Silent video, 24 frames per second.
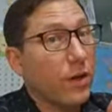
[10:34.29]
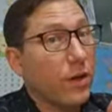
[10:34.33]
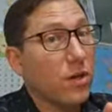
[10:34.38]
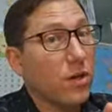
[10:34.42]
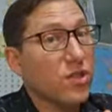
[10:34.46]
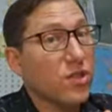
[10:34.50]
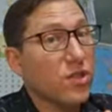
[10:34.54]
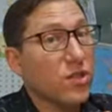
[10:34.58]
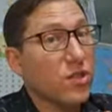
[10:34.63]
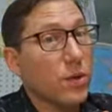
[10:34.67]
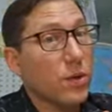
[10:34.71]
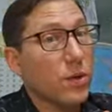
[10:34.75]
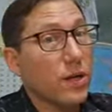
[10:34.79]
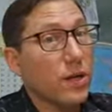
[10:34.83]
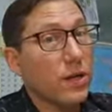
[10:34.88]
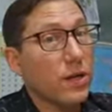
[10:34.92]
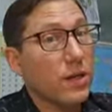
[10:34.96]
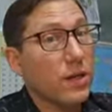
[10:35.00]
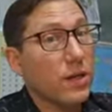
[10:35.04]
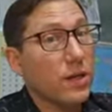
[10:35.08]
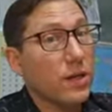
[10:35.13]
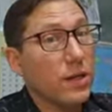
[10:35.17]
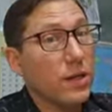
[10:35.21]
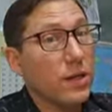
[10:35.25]
Also,
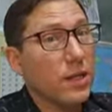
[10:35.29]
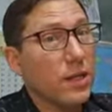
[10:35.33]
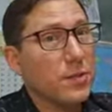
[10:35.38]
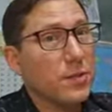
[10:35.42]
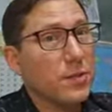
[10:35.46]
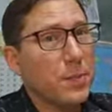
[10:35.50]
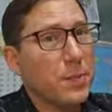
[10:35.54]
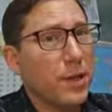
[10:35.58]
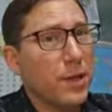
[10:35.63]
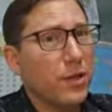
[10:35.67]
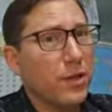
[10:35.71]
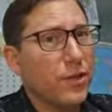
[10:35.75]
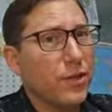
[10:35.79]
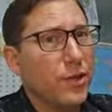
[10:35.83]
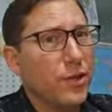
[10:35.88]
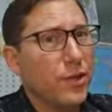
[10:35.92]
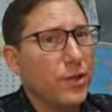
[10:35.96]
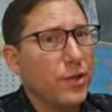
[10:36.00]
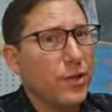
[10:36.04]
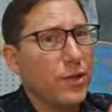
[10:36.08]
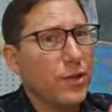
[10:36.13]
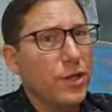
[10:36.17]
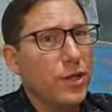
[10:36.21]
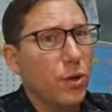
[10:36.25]
a spell you
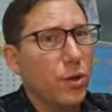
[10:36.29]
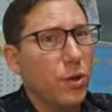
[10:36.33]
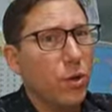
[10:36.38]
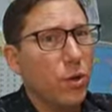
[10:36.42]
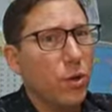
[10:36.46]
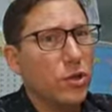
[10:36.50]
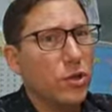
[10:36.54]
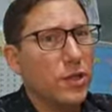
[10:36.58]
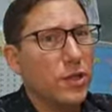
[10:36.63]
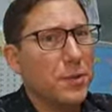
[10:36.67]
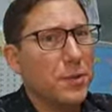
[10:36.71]
hold